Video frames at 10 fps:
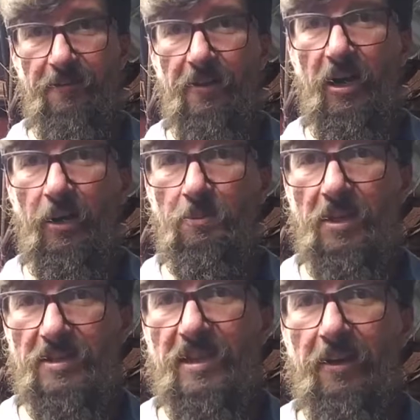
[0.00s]

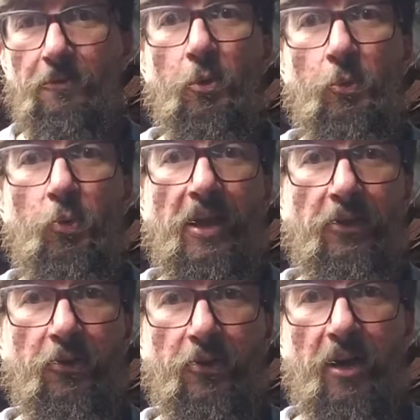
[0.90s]
a
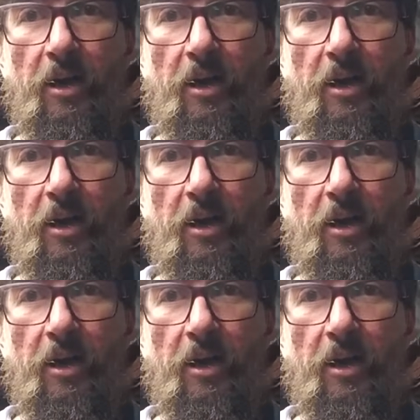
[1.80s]
regular